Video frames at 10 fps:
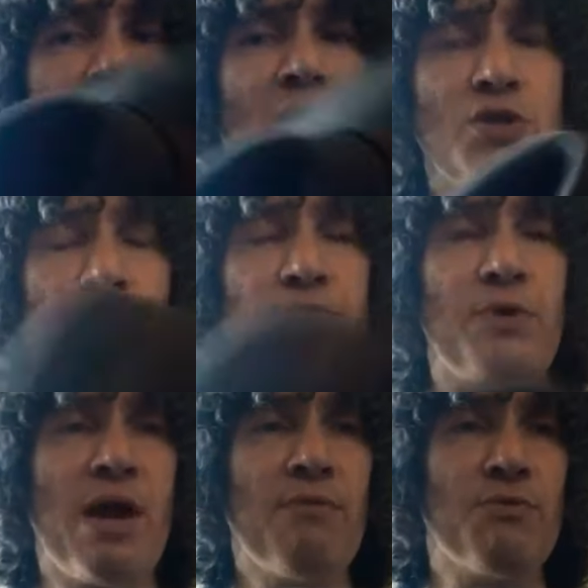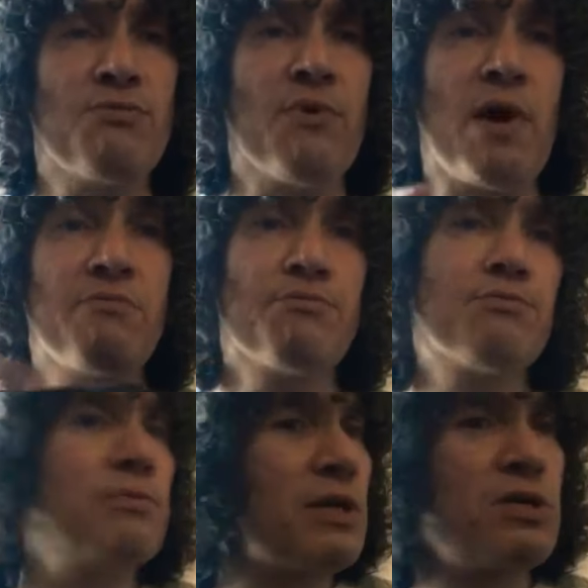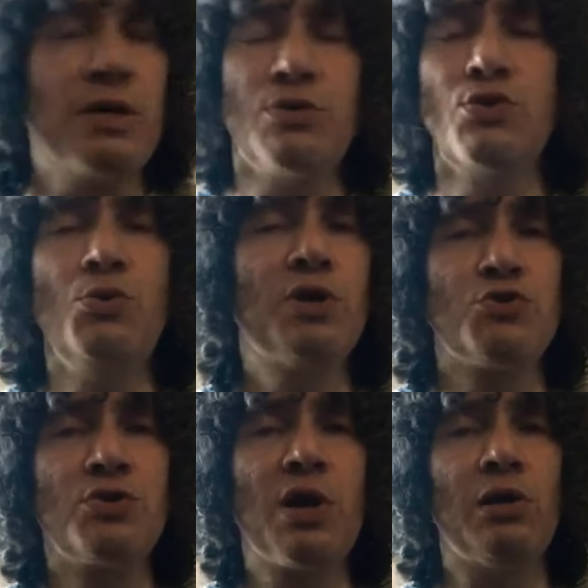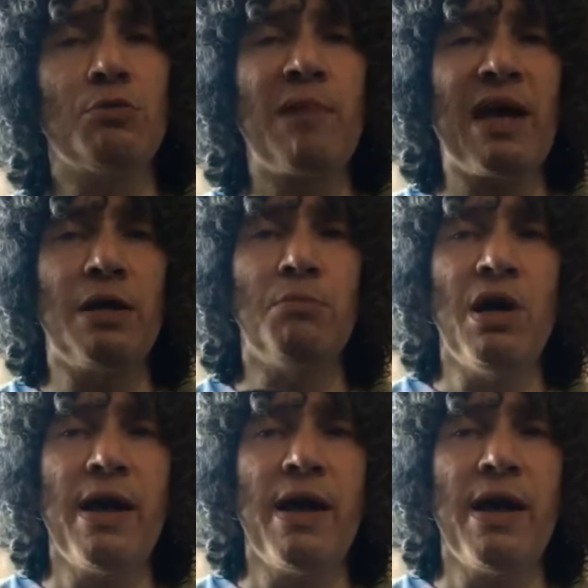So if you have let's say a $200 Panama